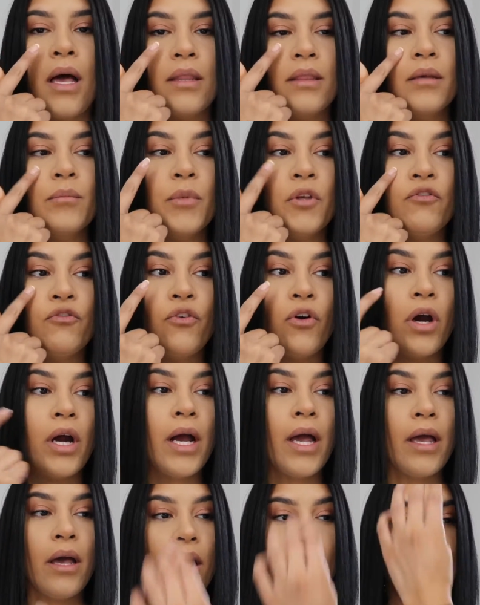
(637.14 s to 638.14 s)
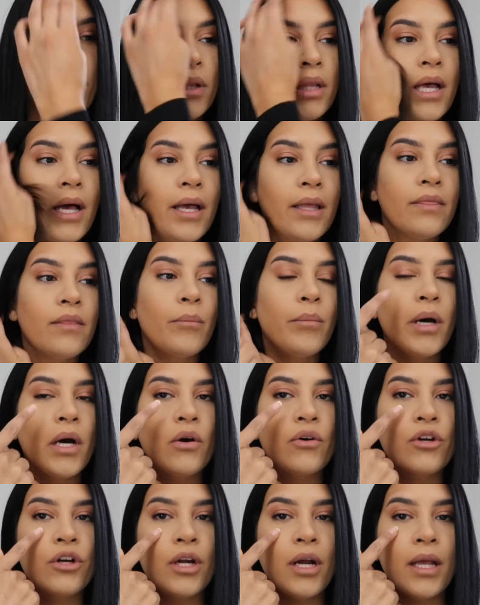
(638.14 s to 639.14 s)
I think before I applied the
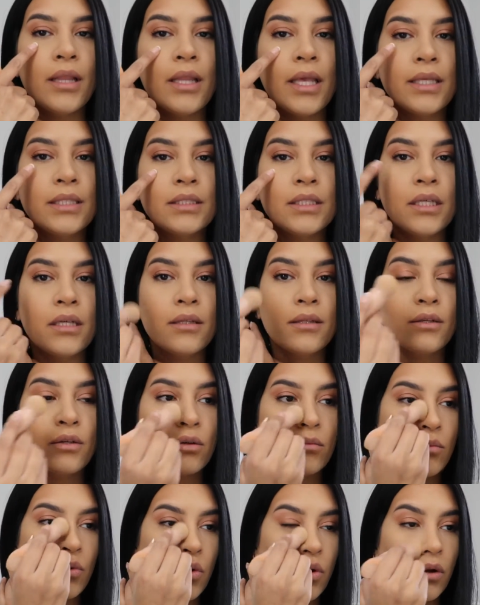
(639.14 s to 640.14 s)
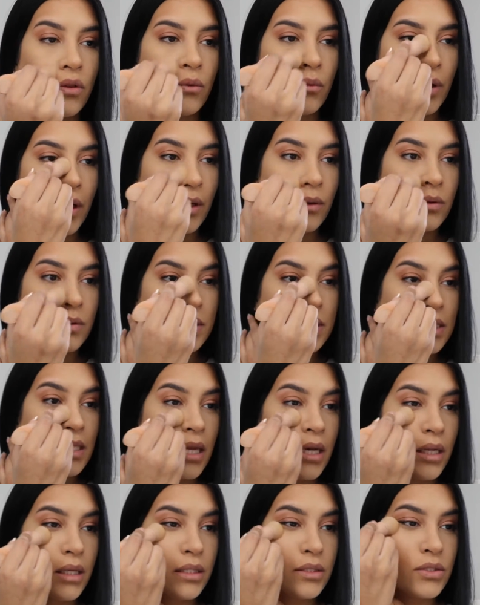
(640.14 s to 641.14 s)
powder, I liked it a little more the way it was
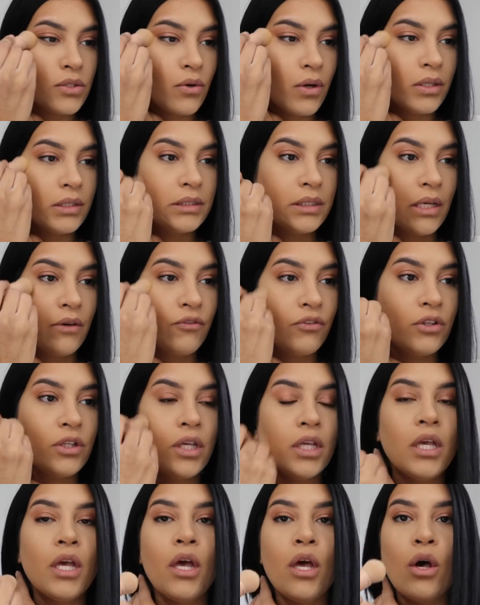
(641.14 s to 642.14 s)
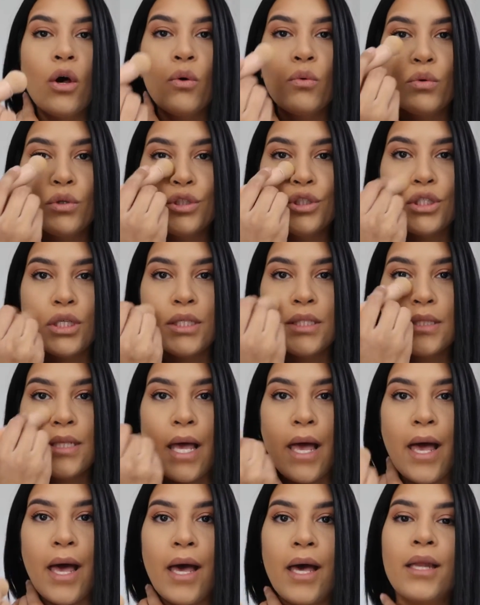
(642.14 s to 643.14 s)
setting, so I definitely would just
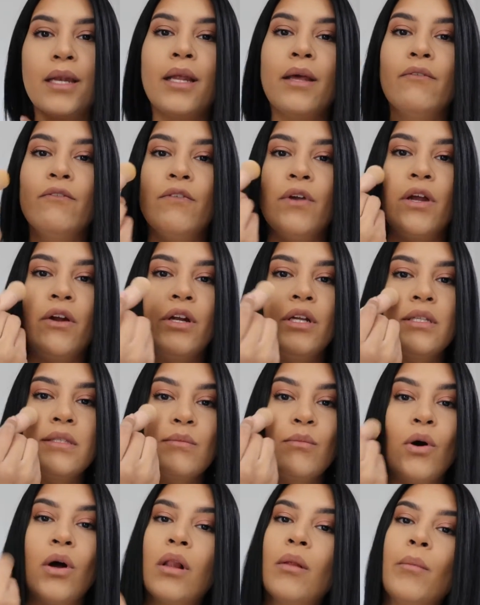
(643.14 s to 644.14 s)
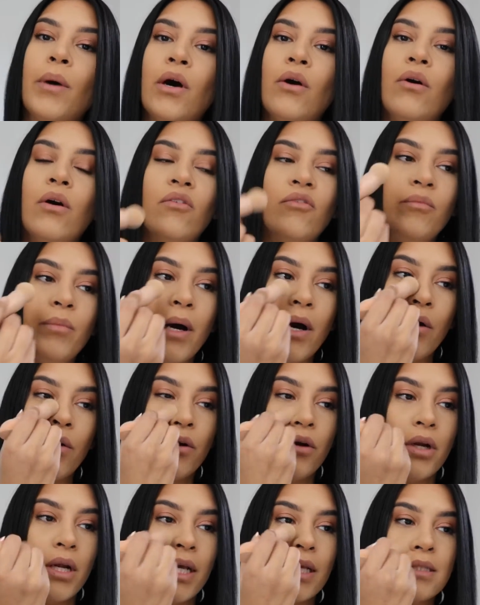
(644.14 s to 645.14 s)
add a very small amount of
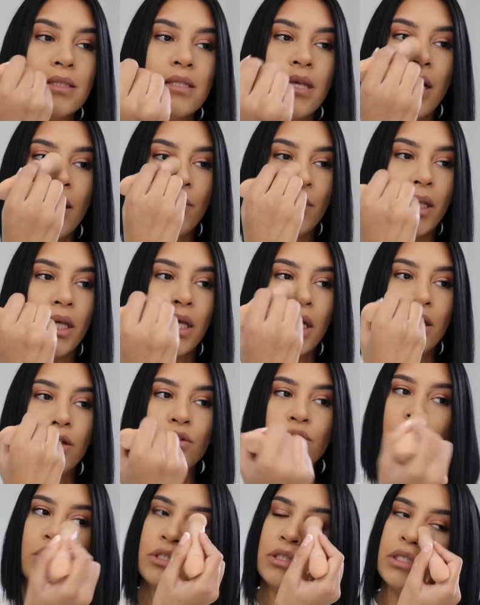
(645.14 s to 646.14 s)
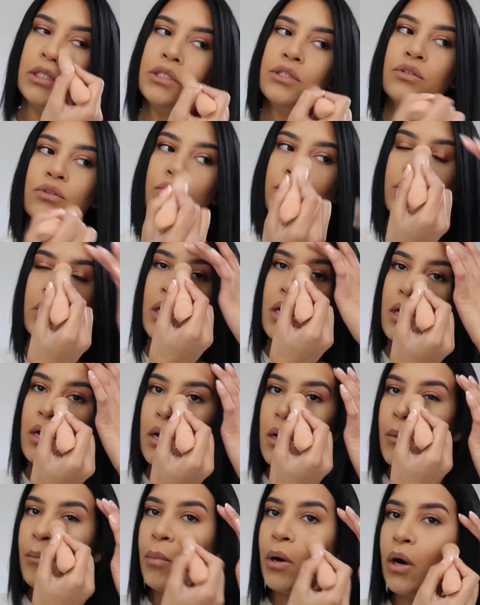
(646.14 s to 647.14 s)
powder next time like I usually do.
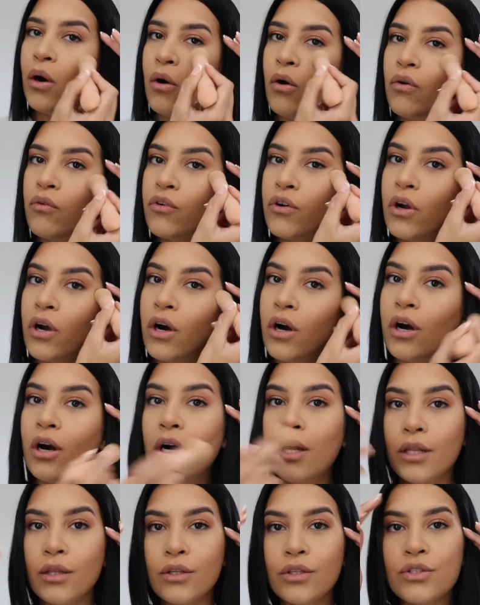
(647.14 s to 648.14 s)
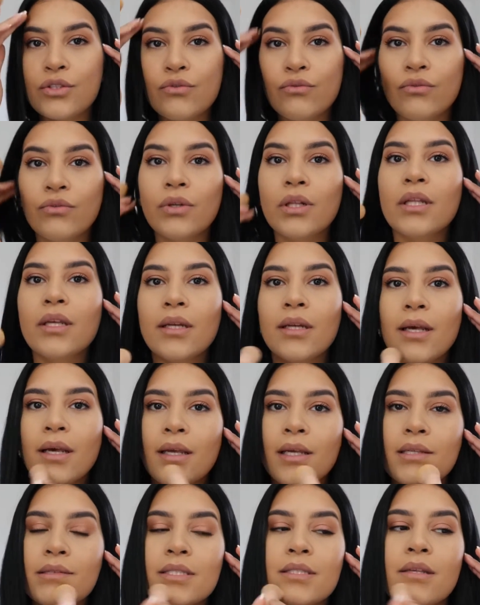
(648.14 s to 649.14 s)
But overall, it looks really
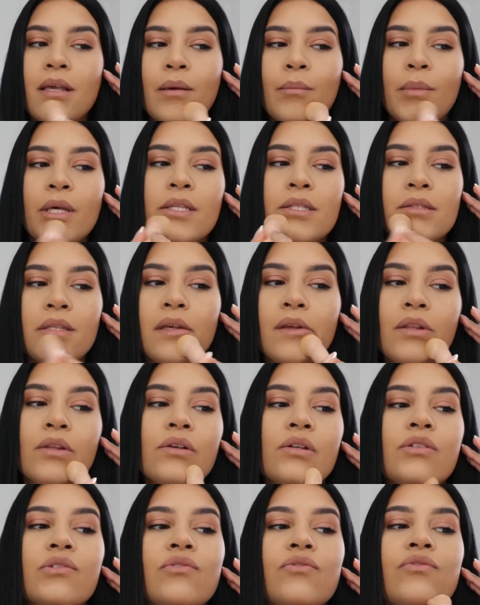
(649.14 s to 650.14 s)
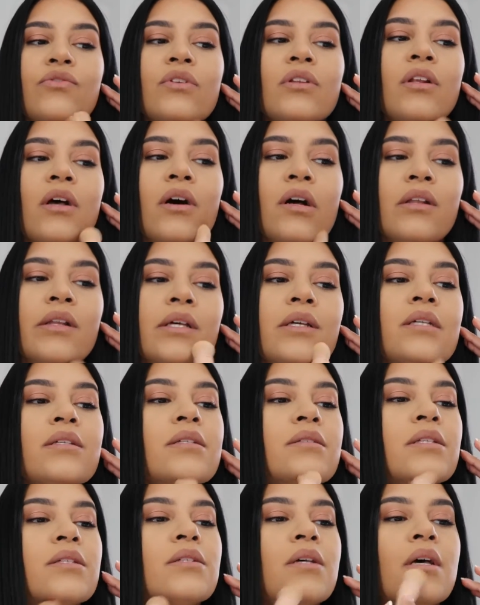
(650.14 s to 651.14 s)
nice and my skin looks
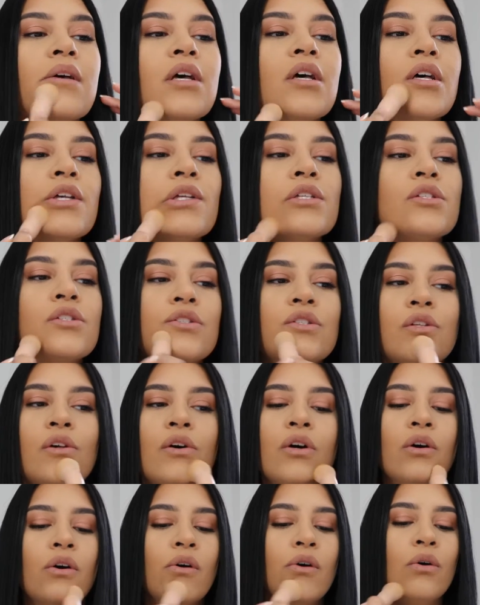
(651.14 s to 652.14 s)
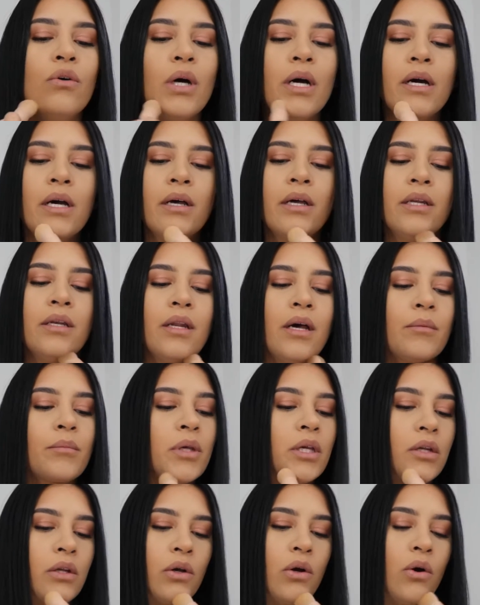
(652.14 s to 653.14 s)
flawless. So now I'm
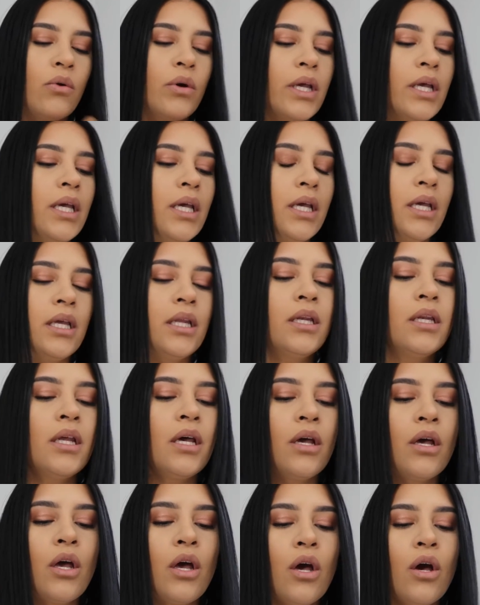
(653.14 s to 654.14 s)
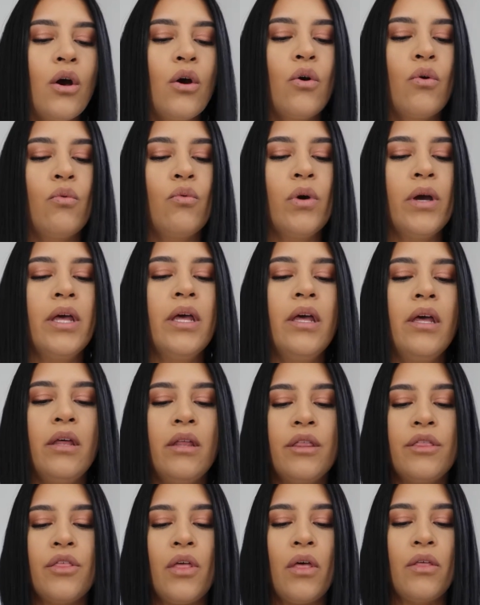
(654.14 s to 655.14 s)
gonna go in
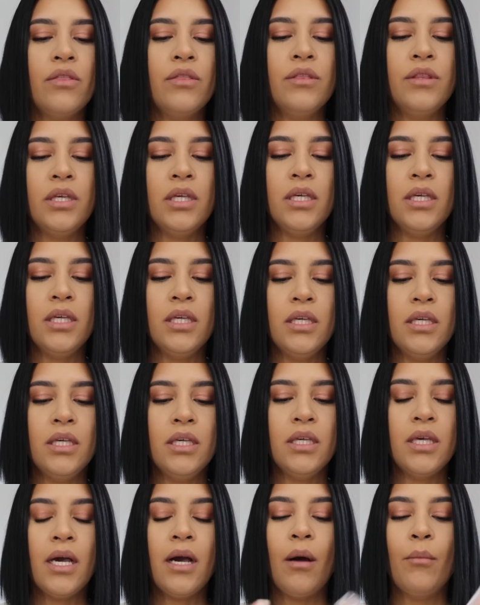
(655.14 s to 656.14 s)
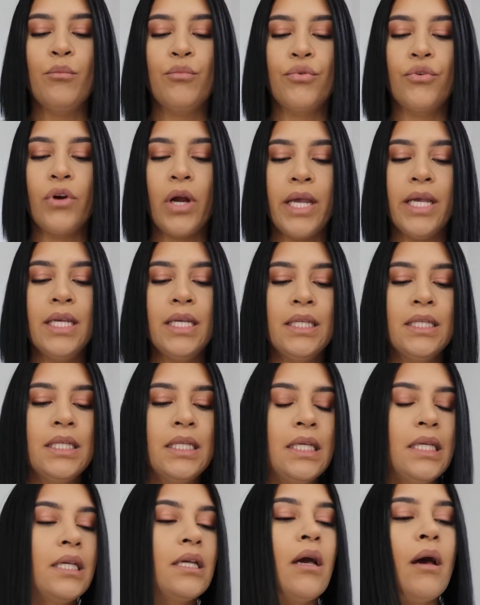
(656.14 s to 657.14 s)
with the
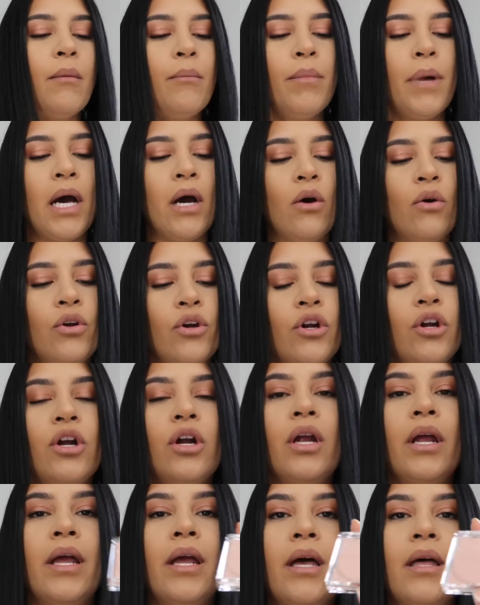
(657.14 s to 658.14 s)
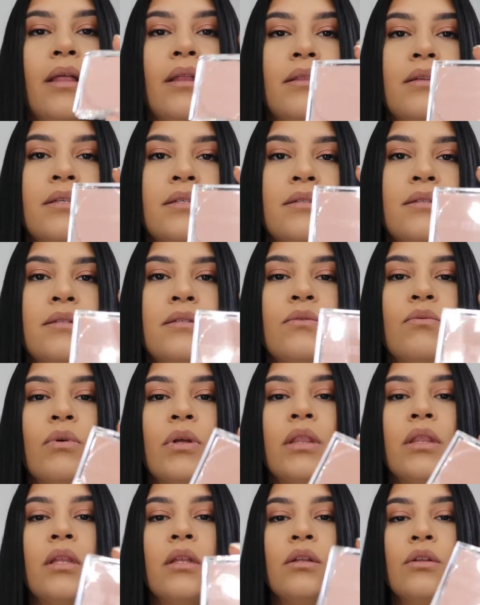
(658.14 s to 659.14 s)
brightening powder, and this is
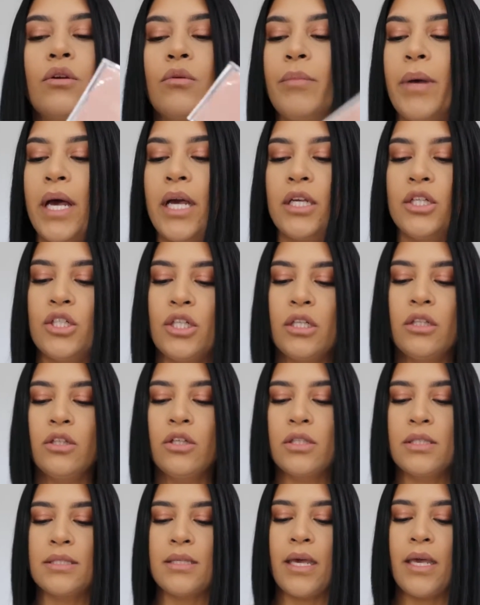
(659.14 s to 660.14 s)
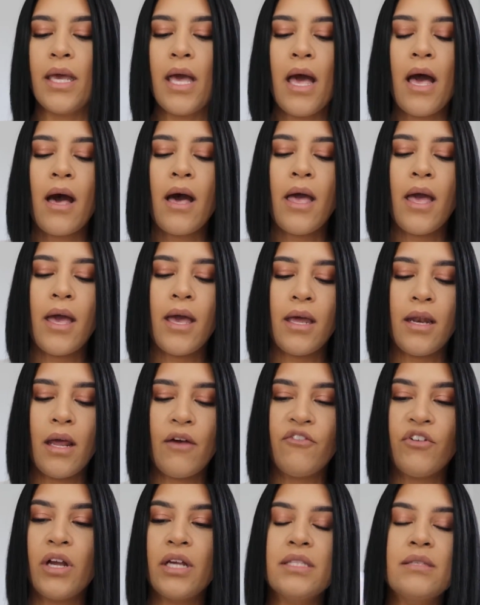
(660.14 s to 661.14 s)
what the little packaging looks like. And I
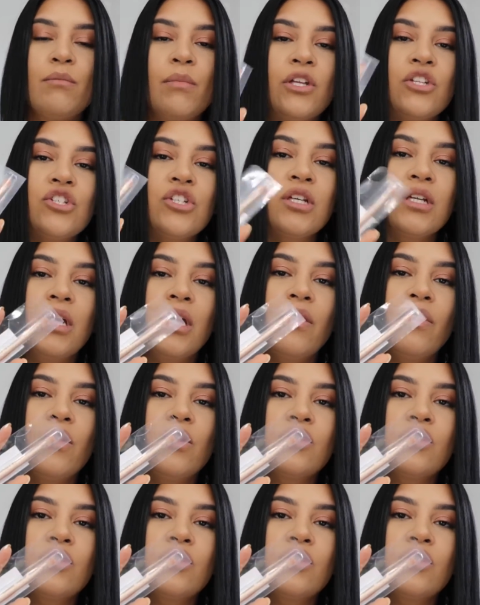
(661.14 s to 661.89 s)
forgot to mention,